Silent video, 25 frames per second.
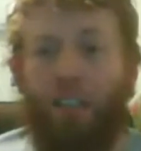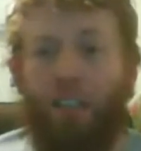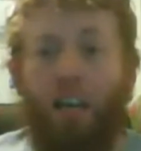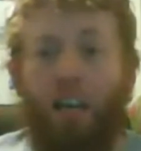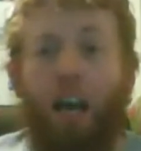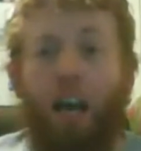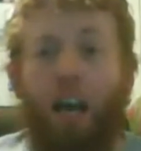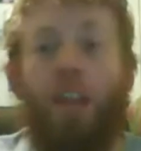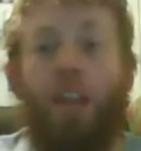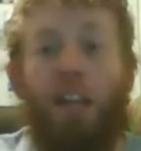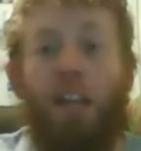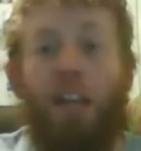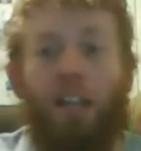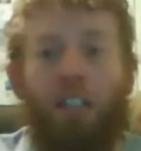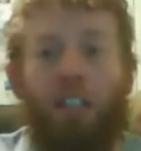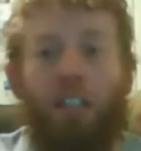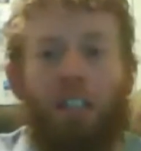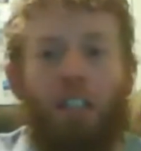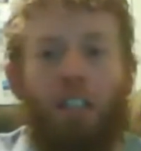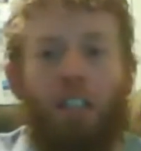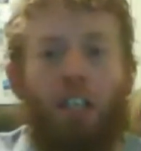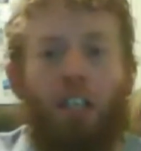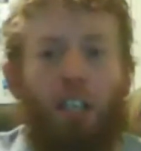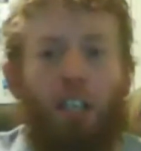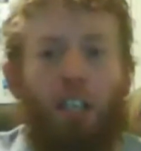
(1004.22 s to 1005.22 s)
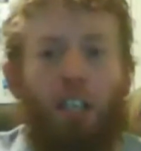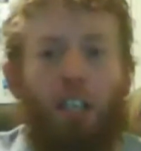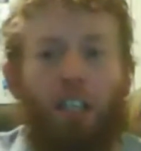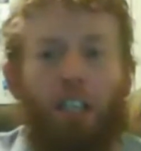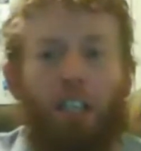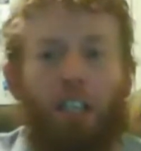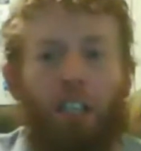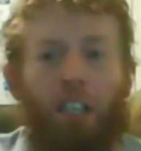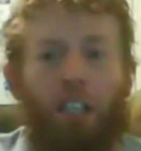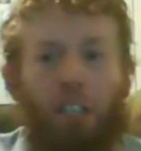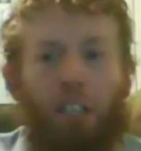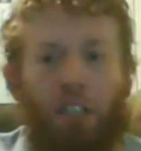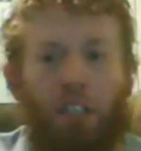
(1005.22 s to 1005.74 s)
and then you, yeah. you
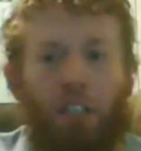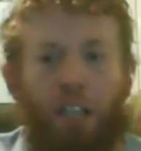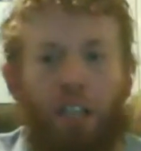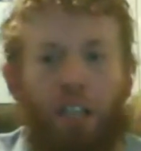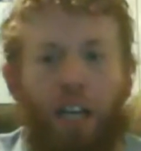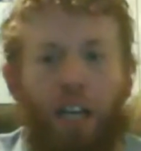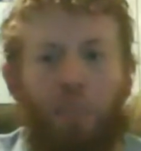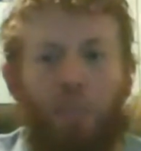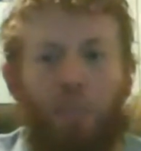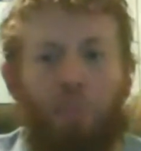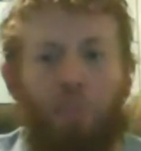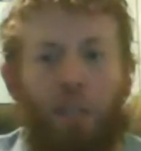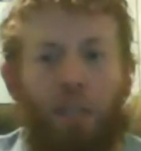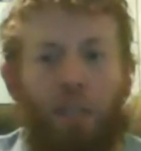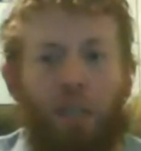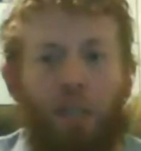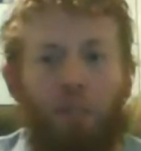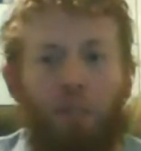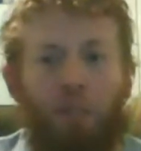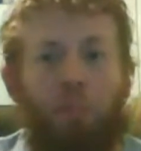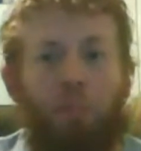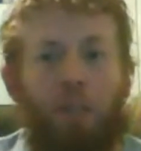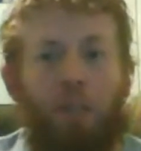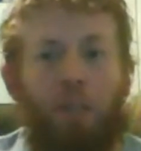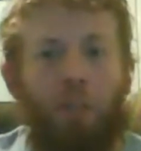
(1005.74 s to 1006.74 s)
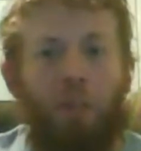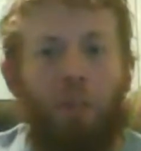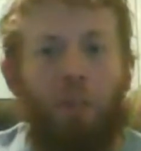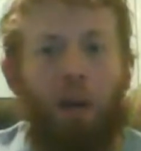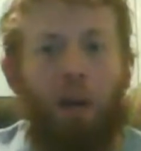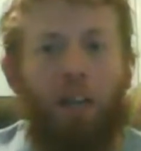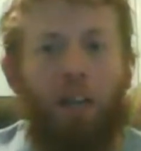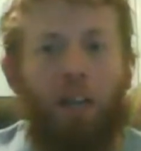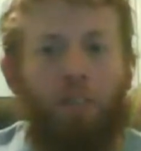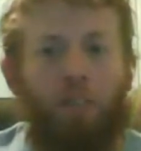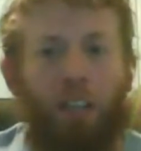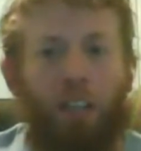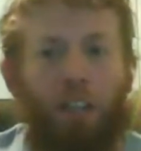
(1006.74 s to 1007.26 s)
can kind of pick pick apart
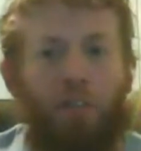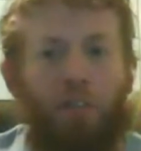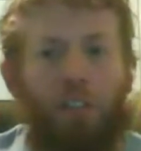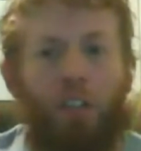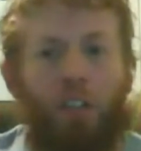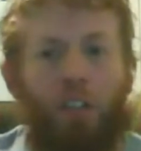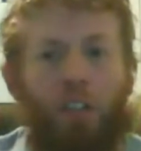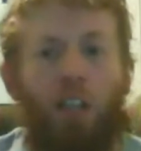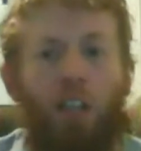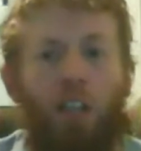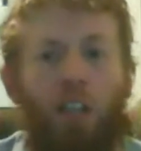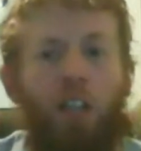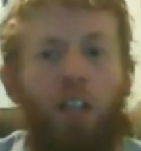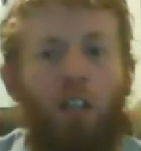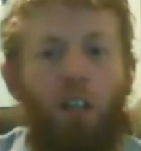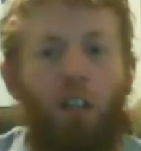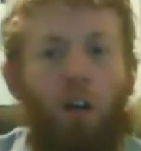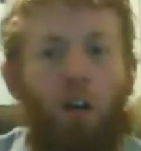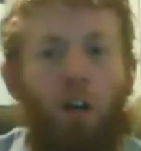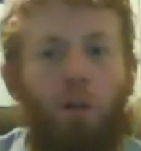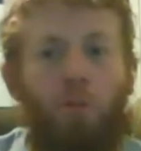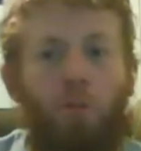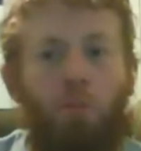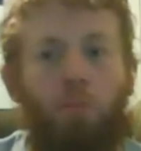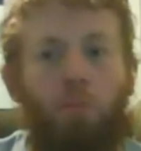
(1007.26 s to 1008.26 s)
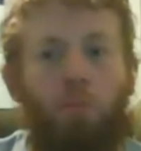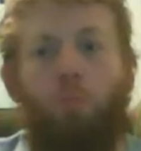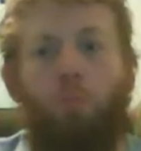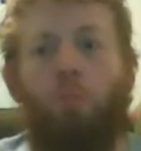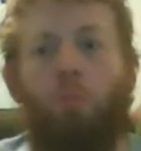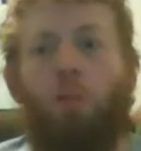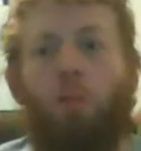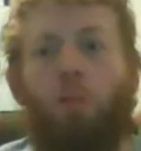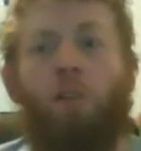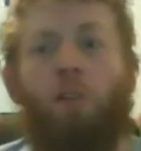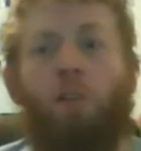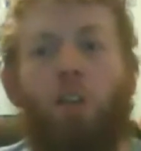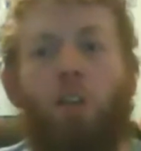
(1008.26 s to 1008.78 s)
the flavors a lot
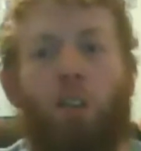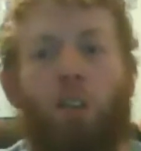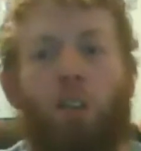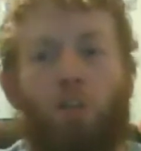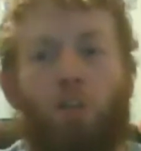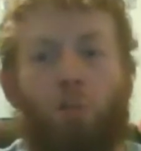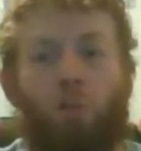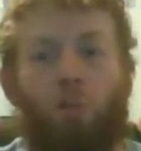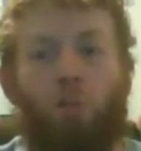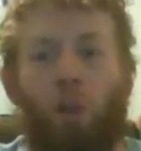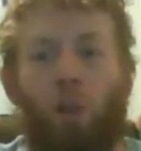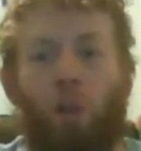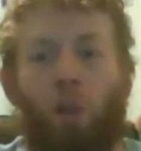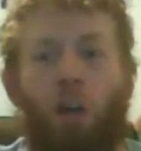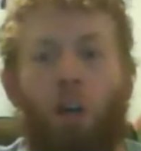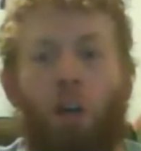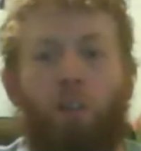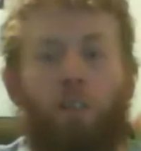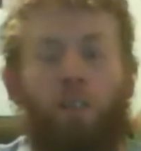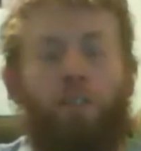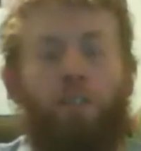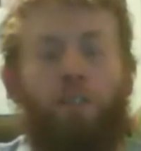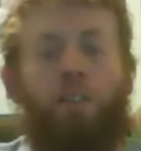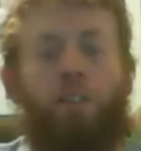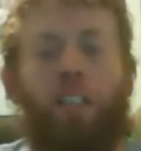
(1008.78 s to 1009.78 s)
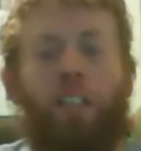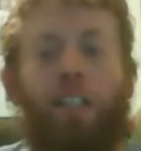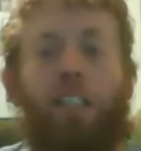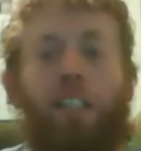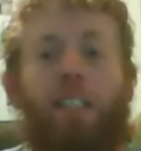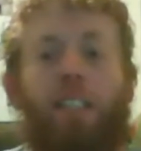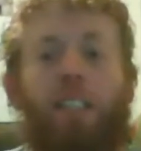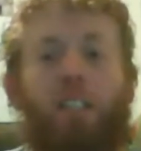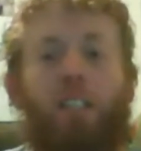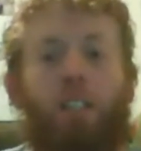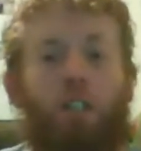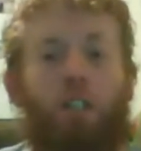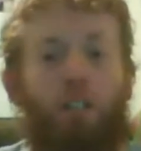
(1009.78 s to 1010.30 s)
if you just do it over three nights
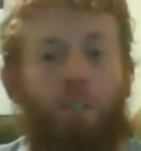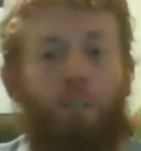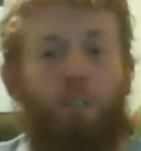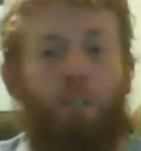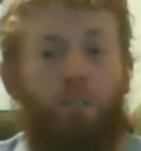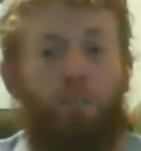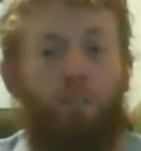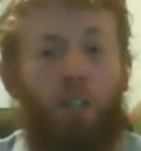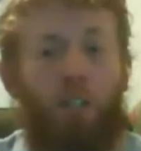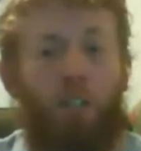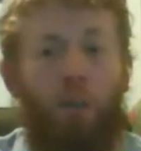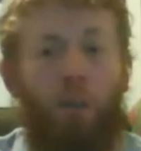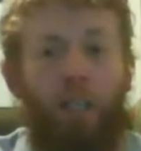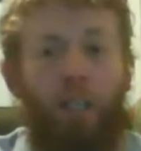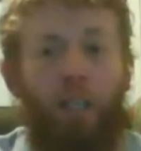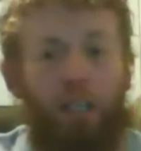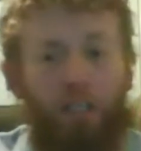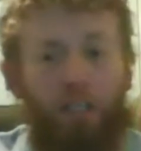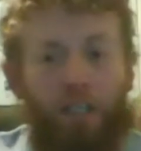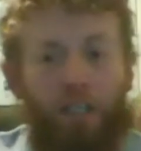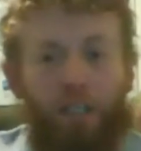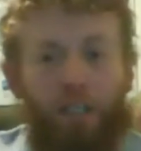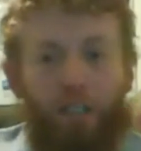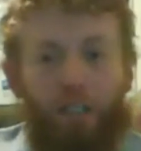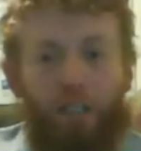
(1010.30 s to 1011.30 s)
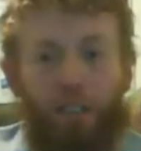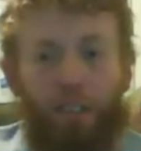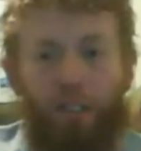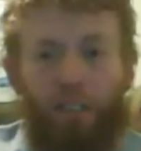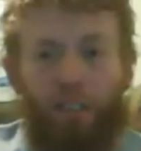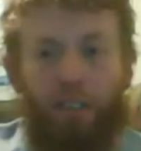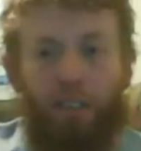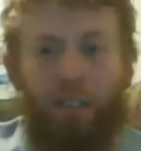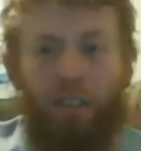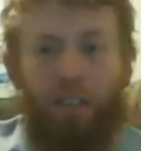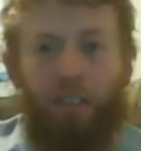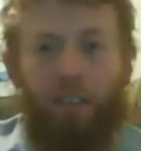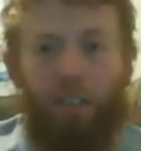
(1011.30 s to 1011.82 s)
or three weeks.
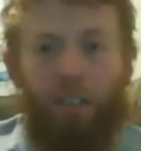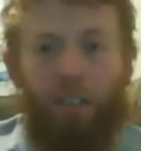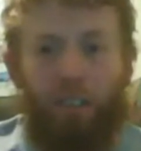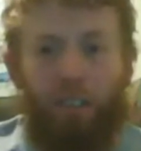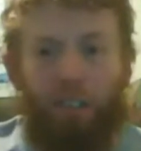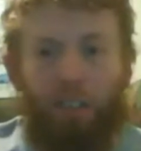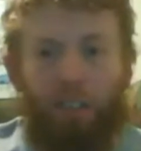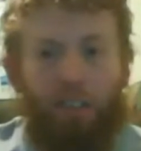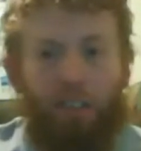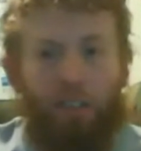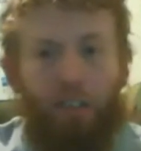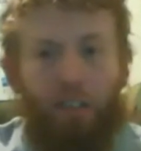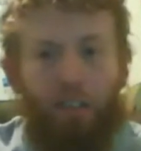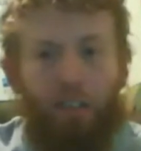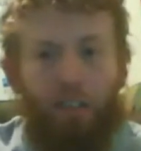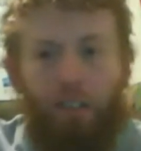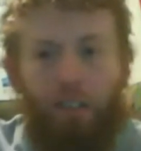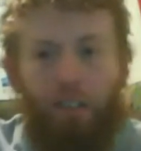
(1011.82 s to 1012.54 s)
Hmm